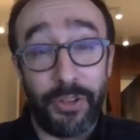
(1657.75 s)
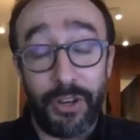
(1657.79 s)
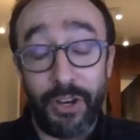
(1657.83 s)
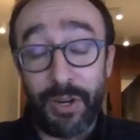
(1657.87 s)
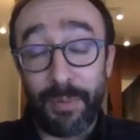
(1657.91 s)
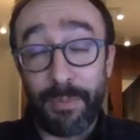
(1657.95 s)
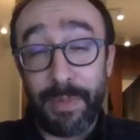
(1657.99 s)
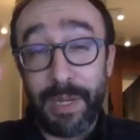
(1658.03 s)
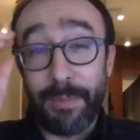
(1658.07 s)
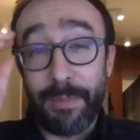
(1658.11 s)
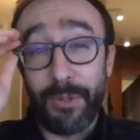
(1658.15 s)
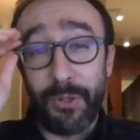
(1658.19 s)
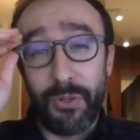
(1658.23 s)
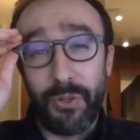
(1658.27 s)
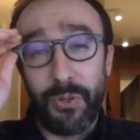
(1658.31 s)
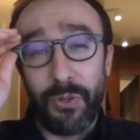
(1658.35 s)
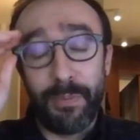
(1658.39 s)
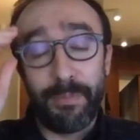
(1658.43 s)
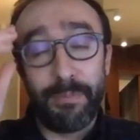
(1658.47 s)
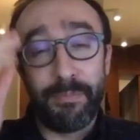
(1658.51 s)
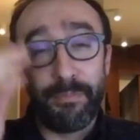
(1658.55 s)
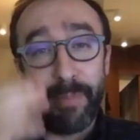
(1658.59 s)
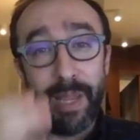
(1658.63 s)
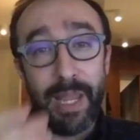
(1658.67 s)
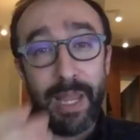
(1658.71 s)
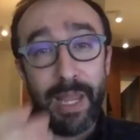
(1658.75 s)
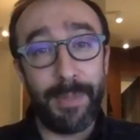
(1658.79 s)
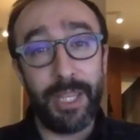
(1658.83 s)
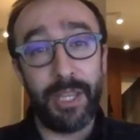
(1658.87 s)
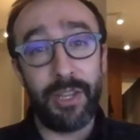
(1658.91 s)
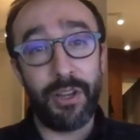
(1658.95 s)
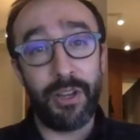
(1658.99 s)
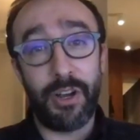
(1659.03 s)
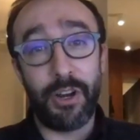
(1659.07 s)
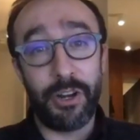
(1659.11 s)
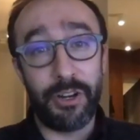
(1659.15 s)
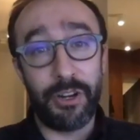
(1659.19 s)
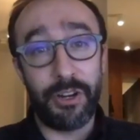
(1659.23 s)
There are people who
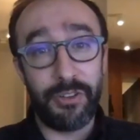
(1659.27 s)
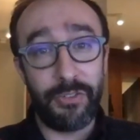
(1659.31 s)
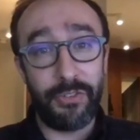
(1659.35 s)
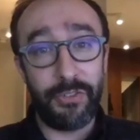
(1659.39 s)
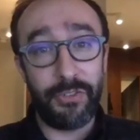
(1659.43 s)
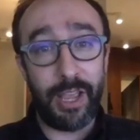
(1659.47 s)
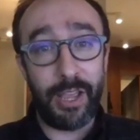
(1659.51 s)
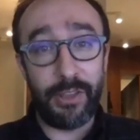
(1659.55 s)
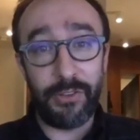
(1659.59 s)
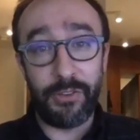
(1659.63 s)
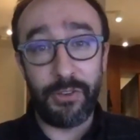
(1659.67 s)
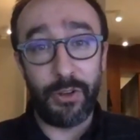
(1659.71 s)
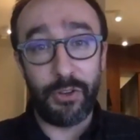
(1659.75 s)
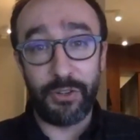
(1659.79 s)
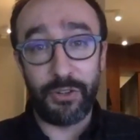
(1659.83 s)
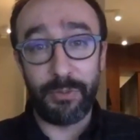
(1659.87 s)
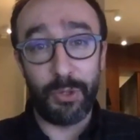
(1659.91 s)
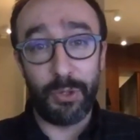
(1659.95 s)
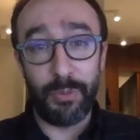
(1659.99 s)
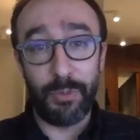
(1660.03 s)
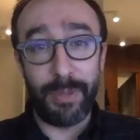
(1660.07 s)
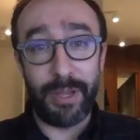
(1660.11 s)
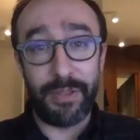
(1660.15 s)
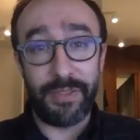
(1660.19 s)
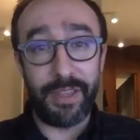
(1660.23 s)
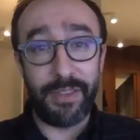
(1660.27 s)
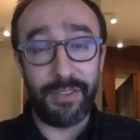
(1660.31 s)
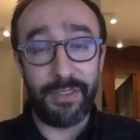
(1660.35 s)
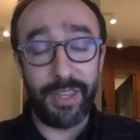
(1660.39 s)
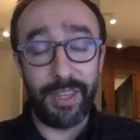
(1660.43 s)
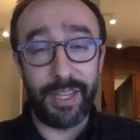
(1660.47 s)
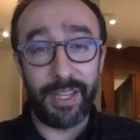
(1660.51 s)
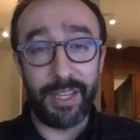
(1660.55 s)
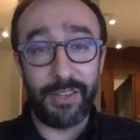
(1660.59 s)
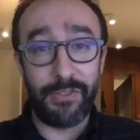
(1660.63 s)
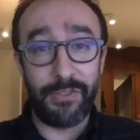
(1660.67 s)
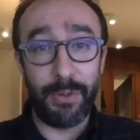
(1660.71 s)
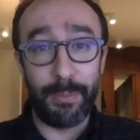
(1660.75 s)
maybe aren't as knowledgeable about that
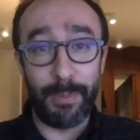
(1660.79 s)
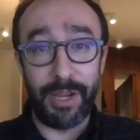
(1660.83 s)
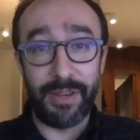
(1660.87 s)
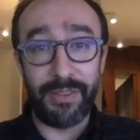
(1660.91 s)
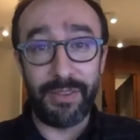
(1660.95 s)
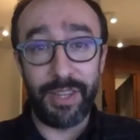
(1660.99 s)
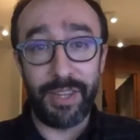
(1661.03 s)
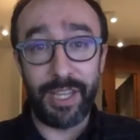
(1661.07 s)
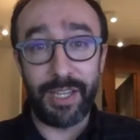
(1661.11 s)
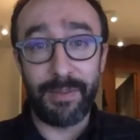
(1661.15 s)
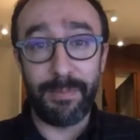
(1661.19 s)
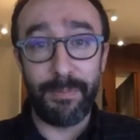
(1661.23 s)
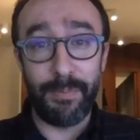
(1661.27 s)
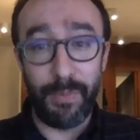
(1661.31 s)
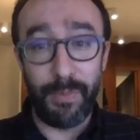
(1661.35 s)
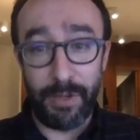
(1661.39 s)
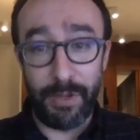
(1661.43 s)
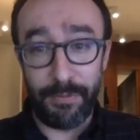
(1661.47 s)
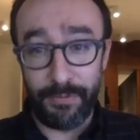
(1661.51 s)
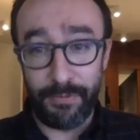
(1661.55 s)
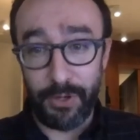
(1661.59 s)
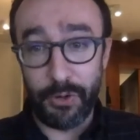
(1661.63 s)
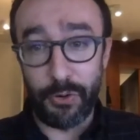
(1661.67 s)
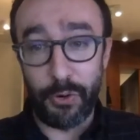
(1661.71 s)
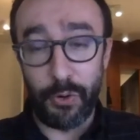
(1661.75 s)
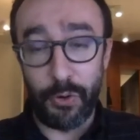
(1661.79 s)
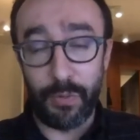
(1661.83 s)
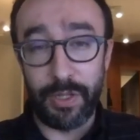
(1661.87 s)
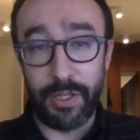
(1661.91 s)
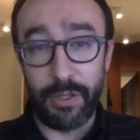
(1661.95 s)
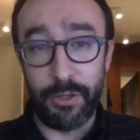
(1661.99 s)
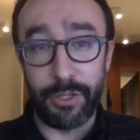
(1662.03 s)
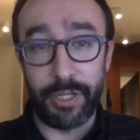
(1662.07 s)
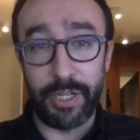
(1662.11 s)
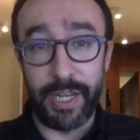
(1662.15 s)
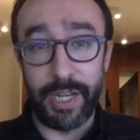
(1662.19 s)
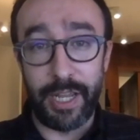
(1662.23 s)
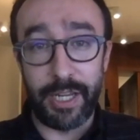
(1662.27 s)
thing as you might think if you're only
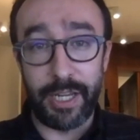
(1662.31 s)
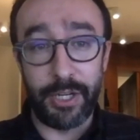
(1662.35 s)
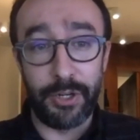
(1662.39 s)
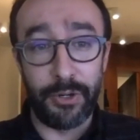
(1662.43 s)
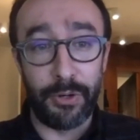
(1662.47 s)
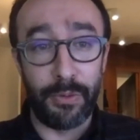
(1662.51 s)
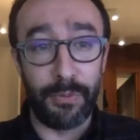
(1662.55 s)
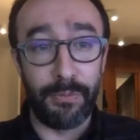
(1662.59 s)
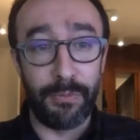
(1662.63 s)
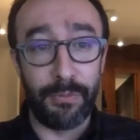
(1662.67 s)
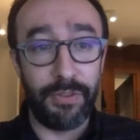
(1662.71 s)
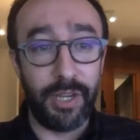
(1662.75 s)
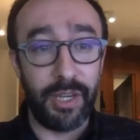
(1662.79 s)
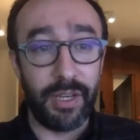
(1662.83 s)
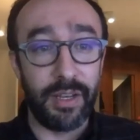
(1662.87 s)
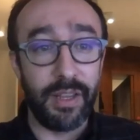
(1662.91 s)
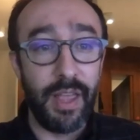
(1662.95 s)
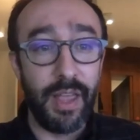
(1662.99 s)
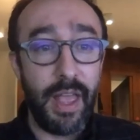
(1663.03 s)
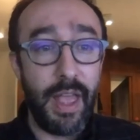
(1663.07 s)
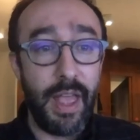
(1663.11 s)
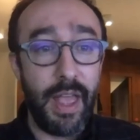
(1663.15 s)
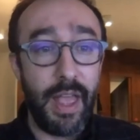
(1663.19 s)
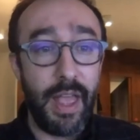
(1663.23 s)
looking at your own feed.